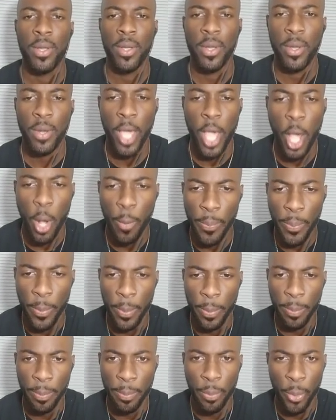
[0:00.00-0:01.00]
help
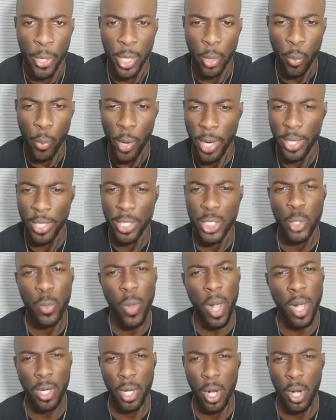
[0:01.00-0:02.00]
bring awareness to
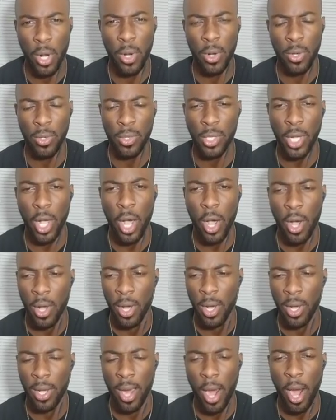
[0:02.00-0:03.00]
our
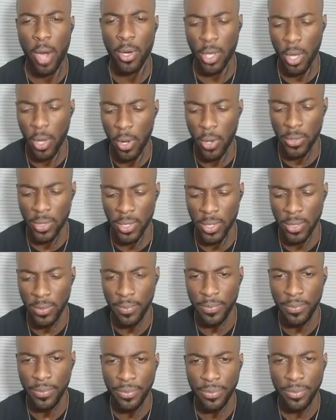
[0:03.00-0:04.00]
our causes.
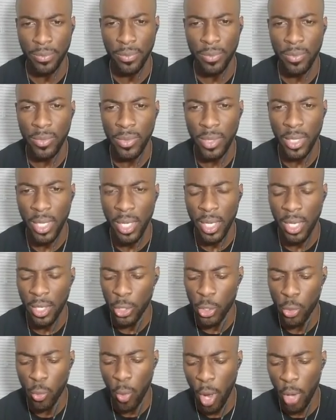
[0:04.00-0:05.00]

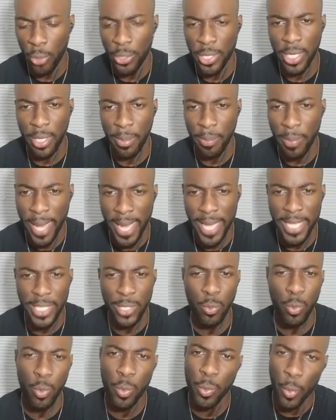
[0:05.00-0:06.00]
You all did
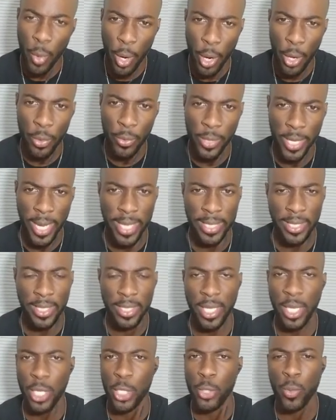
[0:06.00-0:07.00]
amazing when we were on
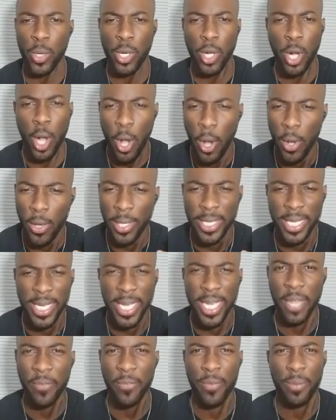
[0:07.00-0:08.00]
cases and you were calling
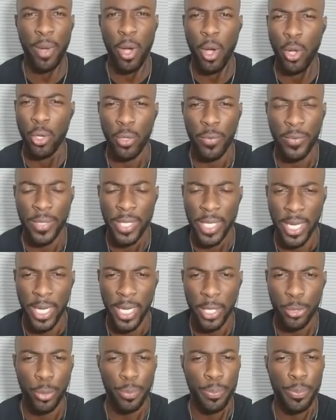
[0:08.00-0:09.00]
in from all over the
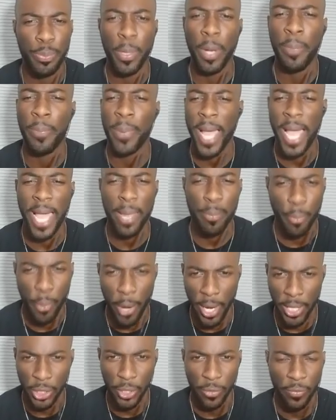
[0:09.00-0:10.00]
country, applying
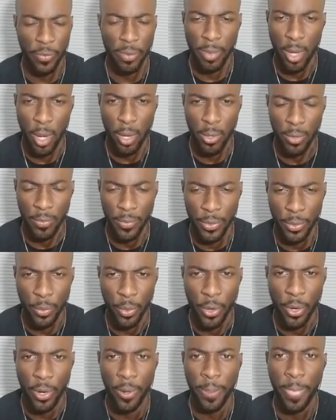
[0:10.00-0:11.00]
pressure from all over the
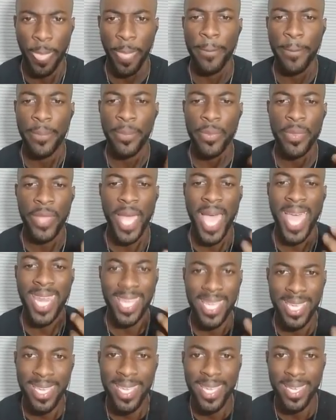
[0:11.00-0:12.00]
world. That
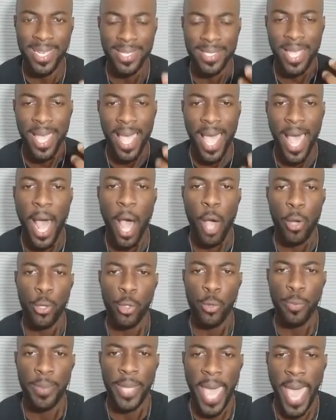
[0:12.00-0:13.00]
is how
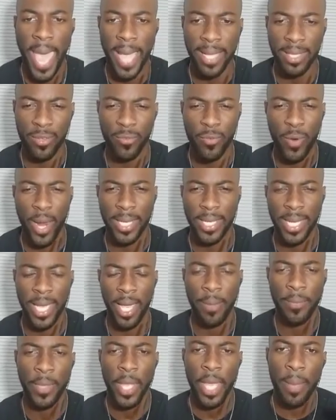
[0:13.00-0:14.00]
you be active right
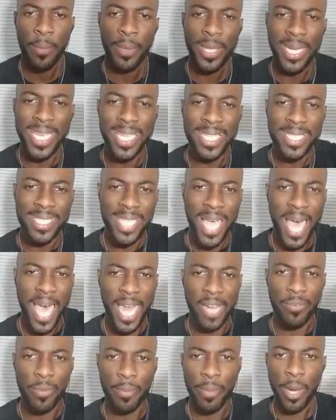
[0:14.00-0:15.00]
now. But
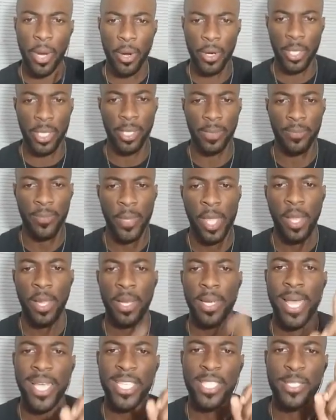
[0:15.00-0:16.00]
inside of America,
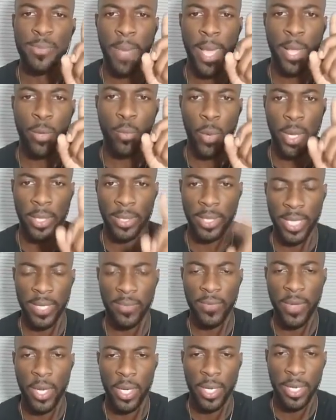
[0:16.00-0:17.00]
let's make one thing
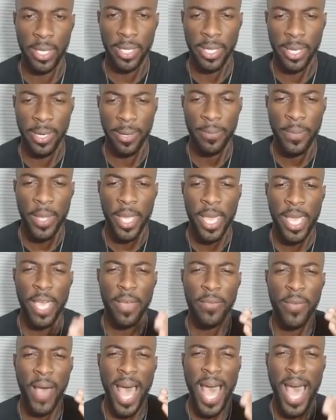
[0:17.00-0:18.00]
very clear.
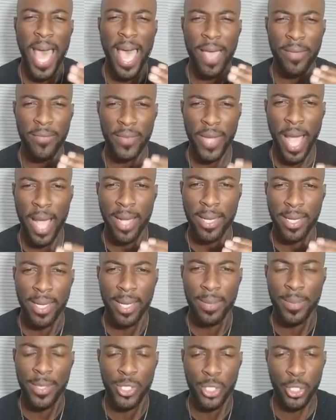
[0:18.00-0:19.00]
If I have not
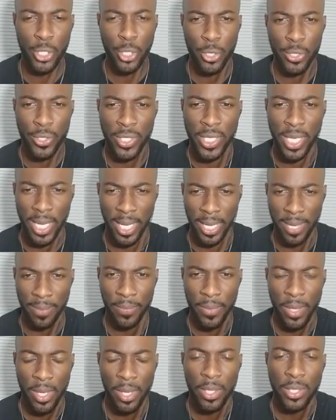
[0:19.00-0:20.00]
come into your city
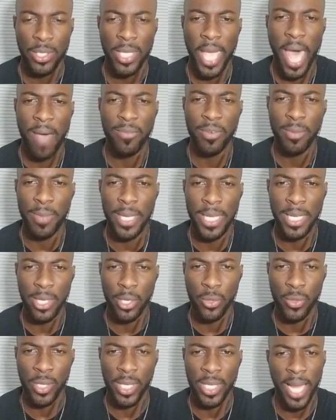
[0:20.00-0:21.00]
to have a meet
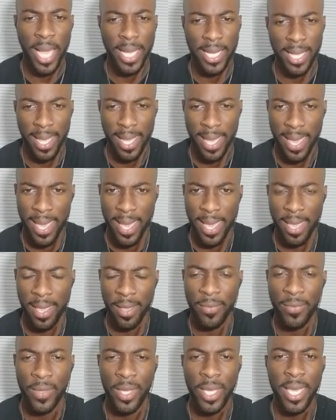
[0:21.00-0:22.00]
and greet like I
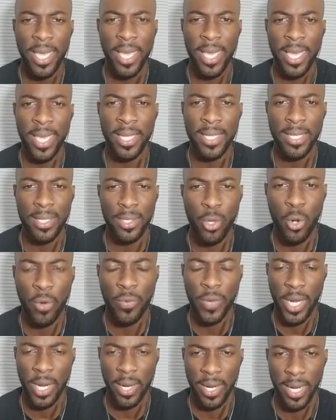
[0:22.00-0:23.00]
have in
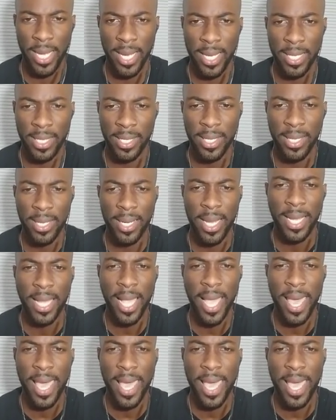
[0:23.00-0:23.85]
North Carolina, like I